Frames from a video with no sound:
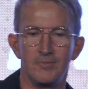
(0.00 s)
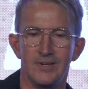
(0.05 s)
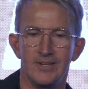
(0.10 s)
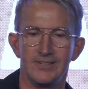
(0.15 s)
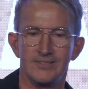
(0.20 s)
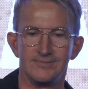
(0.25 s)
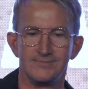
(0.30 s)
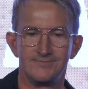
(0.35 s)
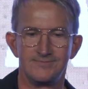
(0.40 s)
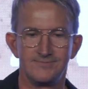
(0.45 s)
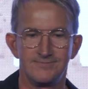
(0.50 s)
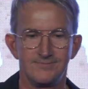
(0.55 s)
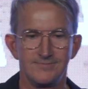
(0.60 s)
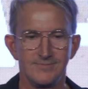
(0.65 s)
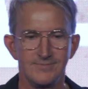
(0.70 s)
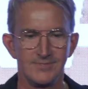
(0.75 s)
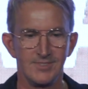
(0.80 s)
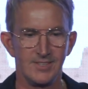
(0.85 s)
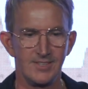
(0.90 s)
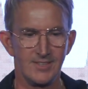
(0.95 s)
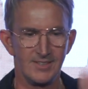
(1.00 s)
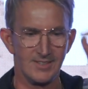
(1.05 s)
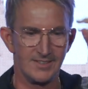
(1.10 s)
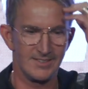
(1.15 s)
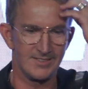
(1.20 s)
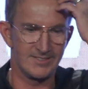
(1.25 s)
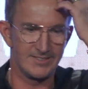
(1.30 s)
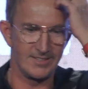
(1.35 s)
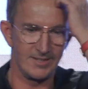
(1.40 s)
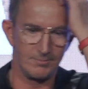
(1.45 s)
me.
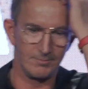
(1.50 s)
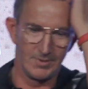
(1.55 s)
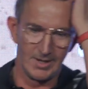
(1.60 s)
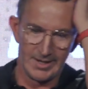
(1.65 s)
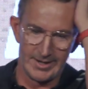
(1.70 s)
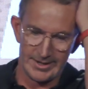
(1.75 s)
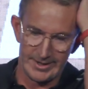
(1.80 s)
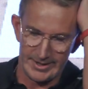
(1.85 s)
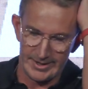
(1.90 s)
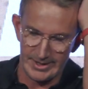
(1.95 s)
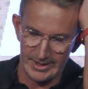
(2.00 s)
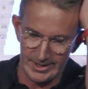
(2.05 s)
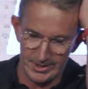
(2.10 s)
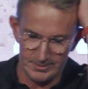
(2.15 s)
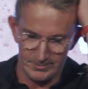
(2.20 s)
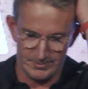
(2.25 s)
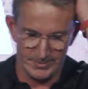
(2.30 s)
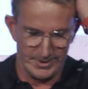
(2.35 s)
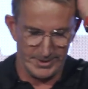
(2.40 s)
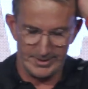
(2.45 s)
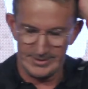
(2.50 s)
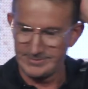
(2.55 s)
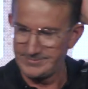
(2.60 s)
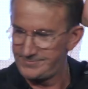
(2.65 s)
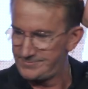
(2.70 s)
Somebody help me.